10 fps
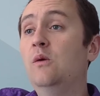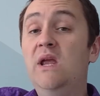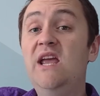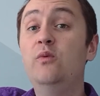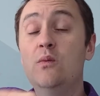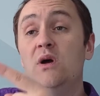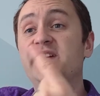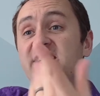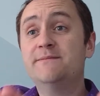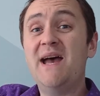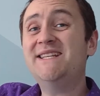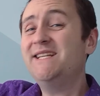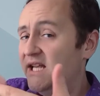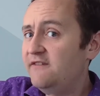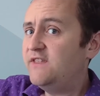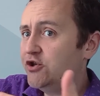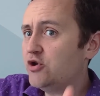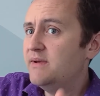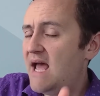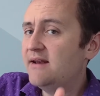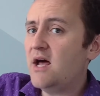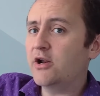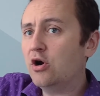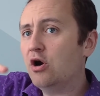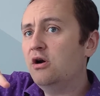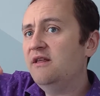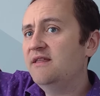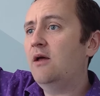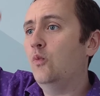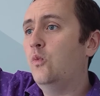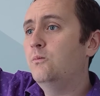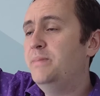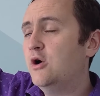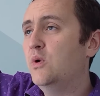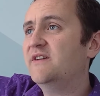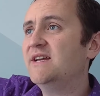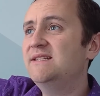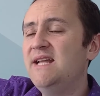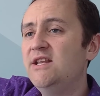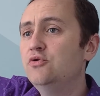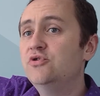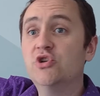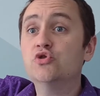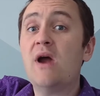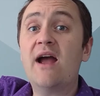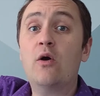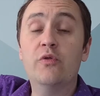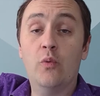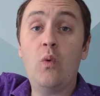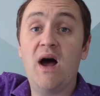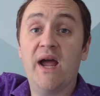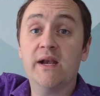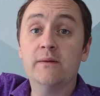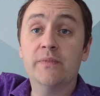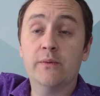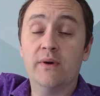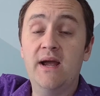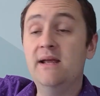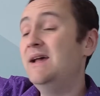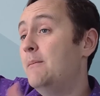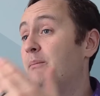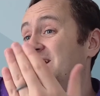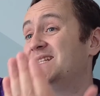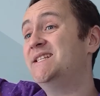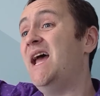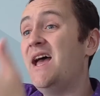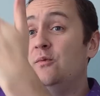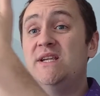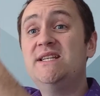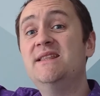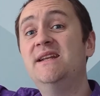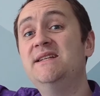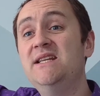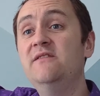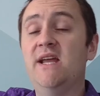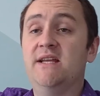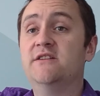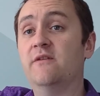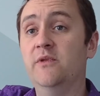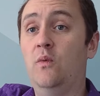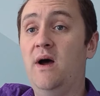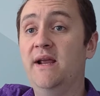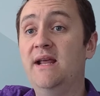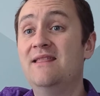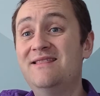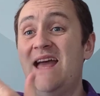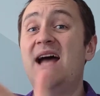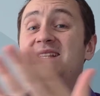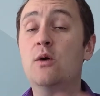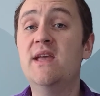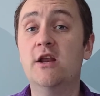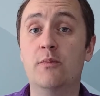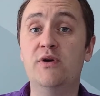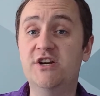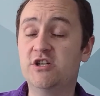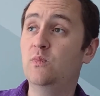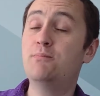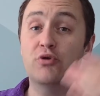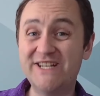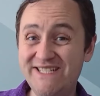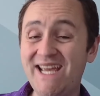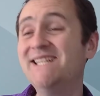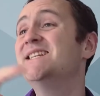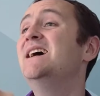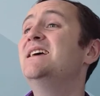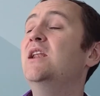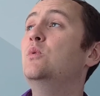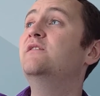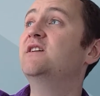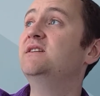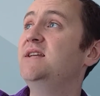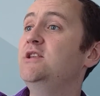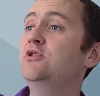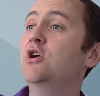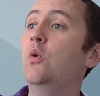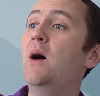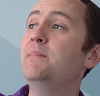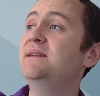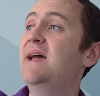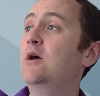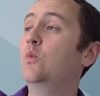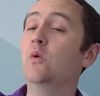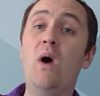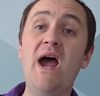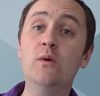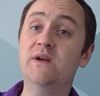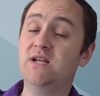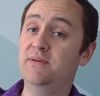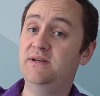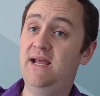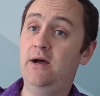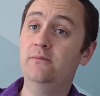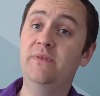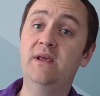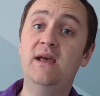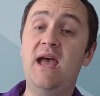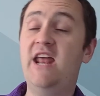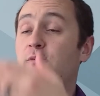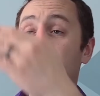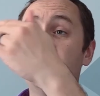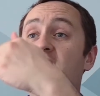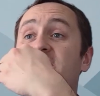We would have expected, if the treatment had not occurred, that beer would have continued to track with the wine, right? But instead, we see that it deviates from the wine. And that's how we get our prediction. We predict that it would have continued to go up and down when wine went up and down. And if we saw